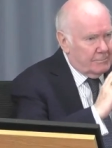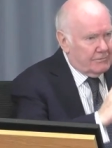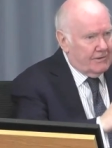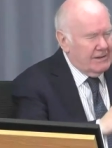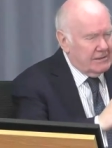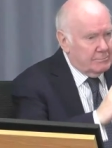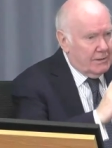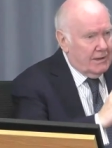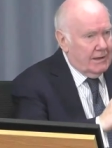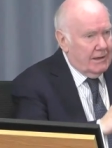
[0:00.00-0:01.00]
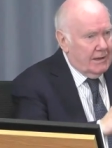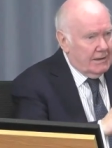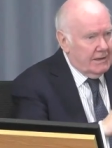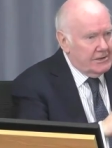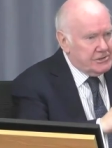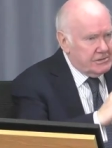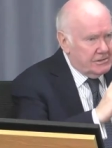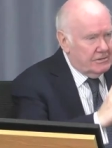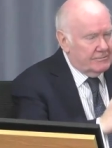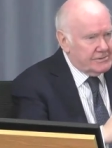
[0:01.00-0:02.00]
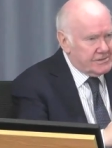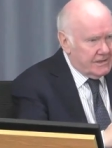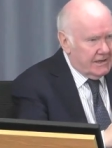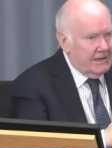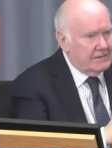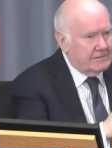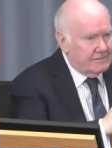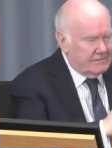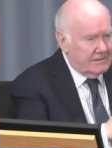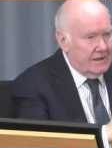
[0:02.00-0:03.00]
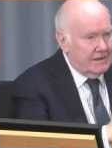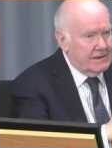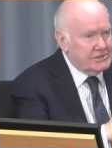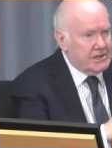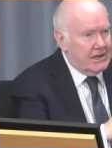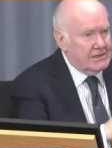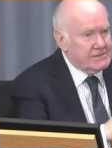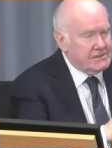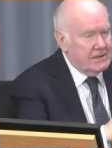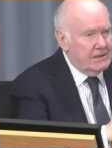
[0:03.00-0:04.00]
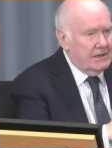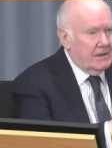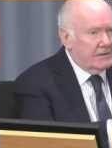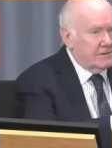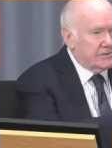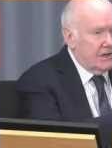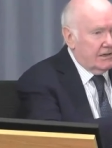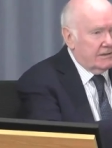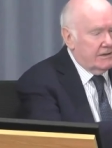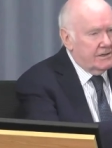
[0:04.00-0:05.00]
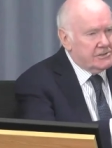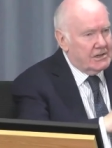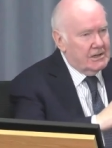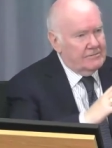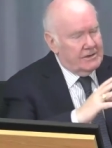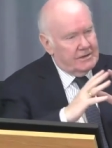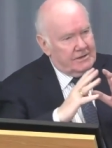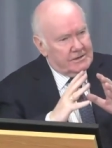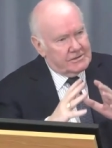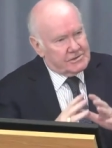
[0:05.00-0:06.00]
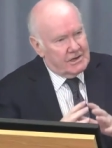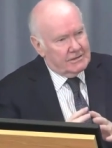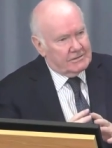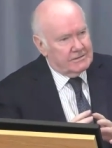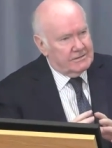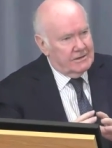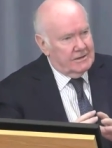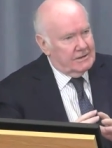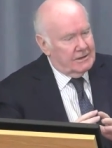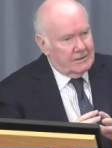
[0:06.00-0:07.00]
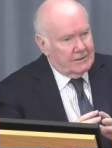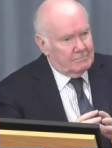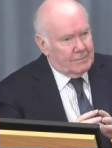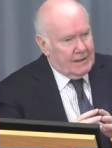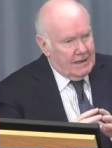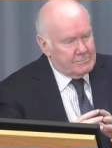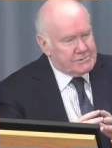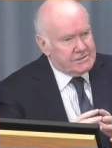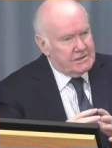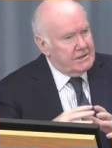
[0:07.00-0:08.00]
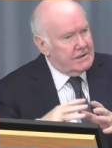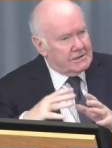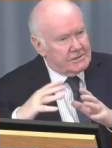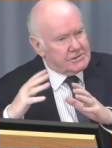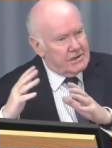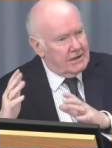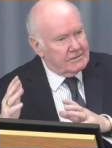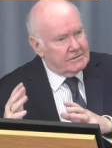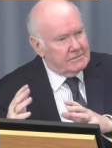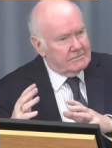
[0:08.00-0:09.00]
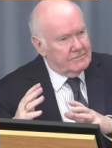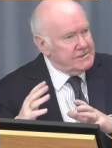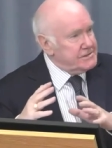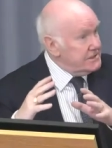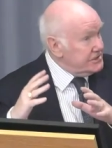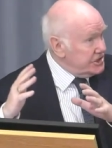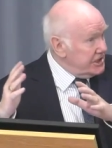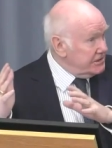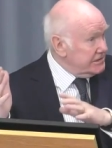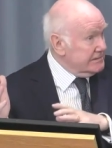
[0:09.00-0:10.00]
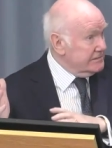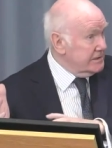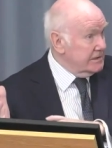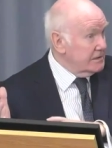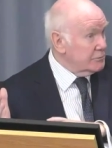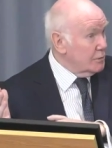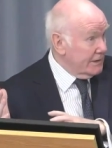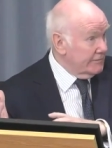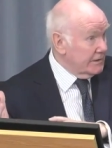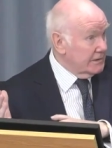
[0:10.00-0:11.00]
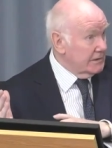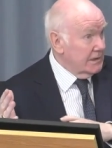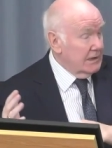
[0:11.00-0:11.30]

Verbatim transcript: provided by an agent of the state, NHS, had contracted HIV, had contracted um, Hep C, had contracted vCJD or whatever,